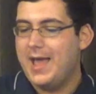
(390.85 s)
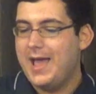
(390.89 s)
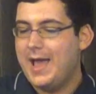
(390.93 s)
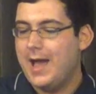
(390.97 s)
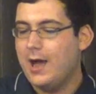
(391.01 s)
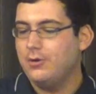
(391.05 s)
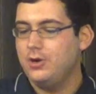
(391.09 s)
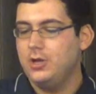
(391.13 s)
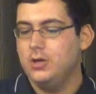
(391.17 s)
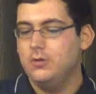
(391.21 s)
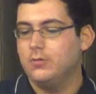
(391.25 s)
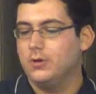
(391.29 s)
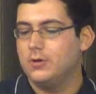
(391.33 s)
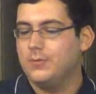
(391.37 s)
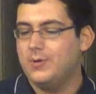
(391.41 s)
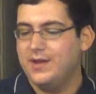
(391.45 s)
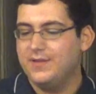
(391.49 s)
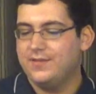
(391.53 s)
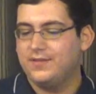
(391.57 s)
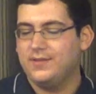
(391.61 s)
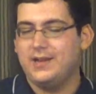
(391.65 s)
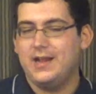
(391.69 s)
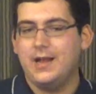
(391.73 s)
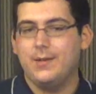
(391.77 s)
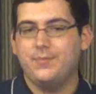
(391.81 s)
How do you
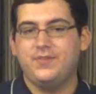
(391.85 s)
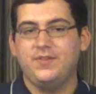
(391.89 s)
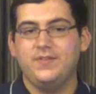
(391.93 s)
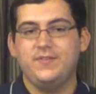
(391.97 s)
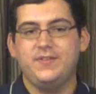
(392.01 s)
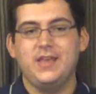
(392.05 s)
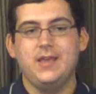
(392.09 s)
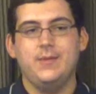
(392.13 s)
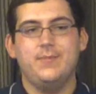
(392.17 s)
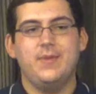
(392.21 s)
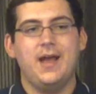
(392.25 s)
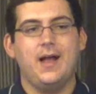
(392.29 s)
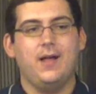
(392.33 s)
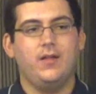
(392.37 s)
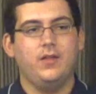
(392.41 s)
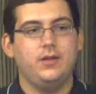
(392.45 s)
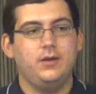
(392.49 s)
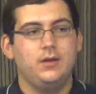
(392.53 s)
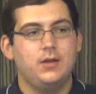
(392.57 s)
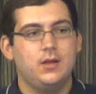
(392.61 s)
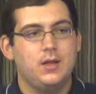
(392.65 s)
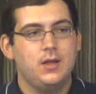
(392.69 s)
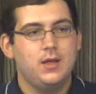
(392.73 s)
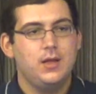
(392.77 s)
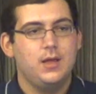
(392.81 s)
request an absentee ballot?
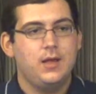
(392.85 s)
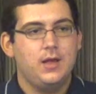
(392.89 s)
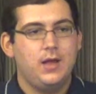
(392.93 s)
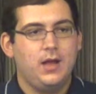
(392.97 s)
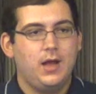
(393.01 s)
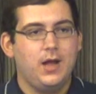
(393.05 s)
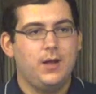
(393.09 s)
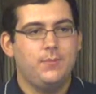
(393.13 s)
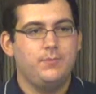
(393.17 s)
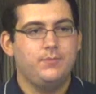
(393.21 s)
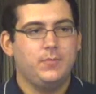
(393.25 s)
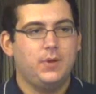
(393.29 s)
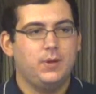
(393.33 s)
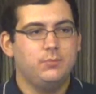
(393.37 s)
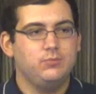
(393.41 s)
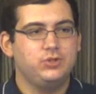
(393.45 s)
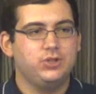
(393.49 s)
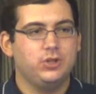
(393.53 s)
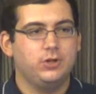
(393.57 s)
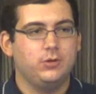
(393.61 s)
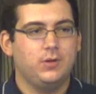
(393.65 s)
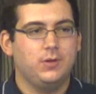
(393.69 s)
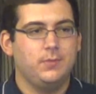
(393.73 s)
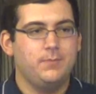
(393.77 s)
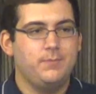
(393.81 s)
I'm
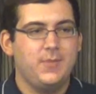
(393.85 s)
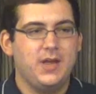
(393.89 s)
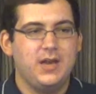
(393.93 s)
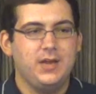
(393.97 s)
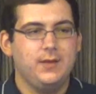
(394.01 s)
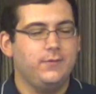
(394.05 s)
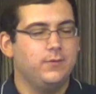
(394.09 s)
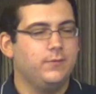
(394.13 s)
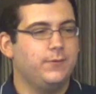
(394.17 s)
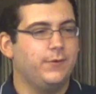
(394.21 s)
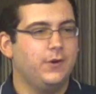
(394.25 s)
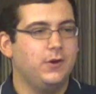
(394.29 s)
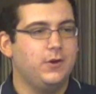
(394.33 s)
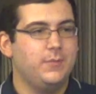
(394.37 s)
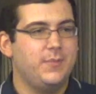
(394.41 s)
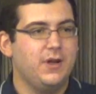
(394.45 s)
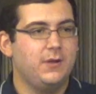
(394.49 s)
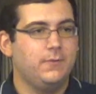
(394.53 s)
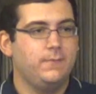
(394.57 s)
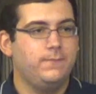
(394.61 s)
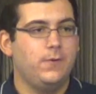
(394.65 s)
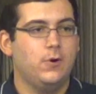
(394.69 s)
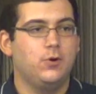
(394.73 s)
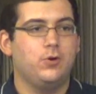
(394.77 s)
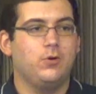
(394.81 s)
sure many of you heard
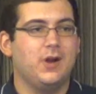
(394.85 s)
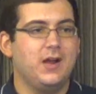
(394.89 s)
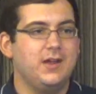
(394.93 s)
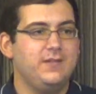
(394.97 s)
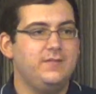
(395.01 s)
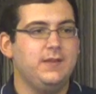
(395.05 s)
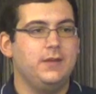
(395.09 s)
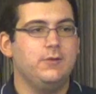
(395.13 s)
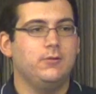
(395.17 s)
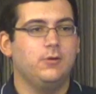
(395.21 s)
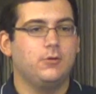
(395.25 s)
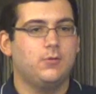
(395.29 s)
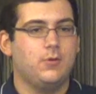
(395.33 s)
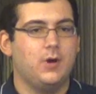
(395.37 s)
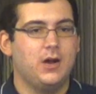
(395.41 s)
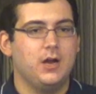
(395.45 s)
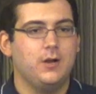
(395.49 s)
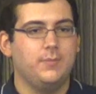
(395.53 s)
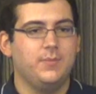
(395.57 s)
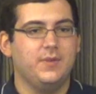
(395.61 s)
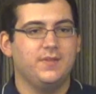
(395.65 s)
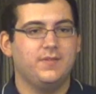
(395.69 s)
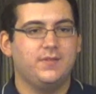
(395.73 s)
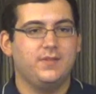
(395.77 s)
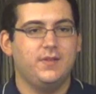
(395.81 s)
about voter ID
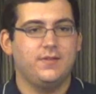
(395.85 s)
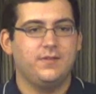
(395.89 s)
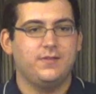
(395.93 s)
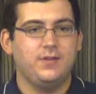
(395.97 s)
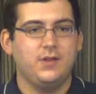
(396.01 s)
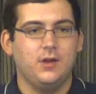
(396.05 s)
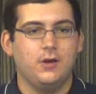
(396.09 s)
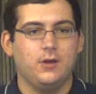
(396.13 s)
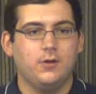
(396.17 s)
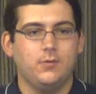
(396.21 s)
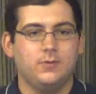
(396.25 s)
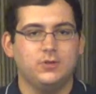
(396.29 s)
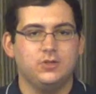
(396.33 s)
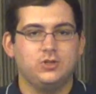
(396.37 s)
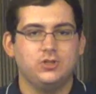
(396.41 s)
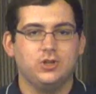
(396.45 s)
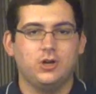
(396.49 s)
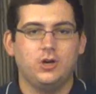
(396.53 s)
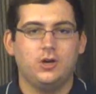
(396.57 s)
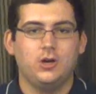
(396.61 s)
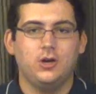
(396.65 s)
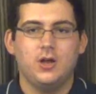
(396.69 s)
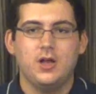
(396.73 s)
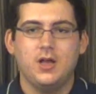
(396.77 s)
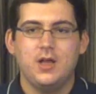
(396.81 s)
requirements this year, which
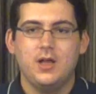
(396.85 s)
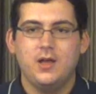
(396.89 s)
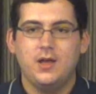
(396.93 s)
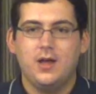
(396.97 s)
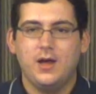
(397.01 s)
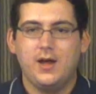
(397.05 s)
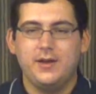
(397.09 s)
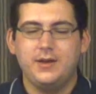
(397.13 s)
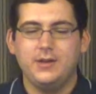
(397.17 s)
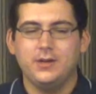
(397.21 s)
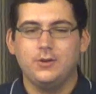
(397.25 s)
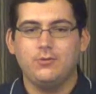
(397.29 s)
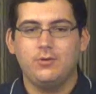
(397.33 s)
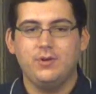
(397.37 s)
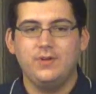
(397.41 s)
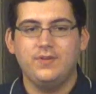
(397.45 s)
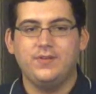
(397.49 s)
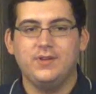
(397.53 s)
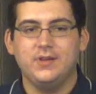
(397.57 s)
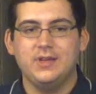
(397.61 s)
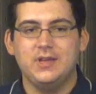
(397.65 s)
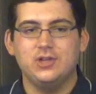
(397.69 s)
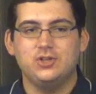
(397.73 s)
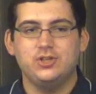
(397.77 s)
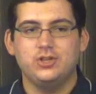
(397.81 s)
are an
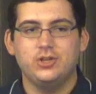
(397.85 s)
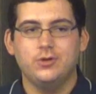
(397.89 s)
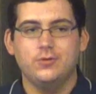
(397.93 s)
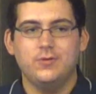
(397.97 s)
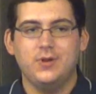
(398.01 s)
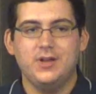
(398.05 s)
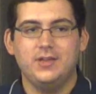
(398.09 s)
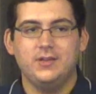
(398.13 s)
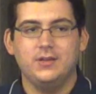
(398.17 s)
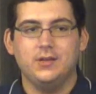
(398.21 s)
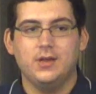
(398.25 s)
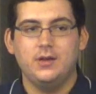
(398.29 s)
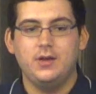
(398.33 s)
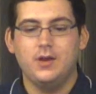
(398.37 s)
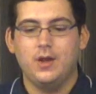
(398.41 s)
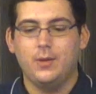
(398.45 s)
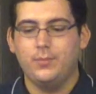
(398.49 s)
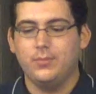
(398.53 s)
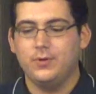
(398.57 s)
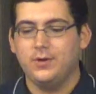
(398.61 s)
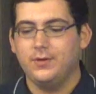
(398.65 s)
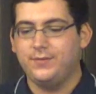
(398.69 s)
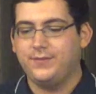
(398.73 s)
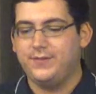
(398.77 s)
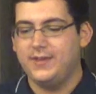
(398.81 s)
increasing issue in a
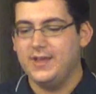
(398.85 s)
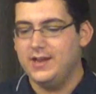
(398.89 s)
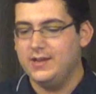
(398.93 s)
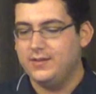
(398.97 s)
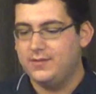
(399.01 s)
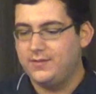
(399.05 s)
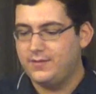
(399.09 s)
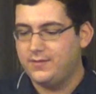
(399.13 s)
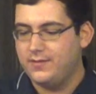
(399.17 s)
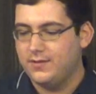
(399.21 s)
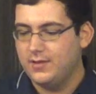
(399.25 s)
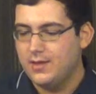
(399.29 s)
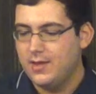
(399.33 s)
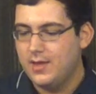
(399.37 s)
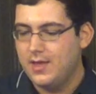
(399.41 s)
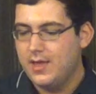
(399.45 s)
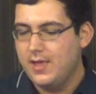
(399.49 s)
number of states.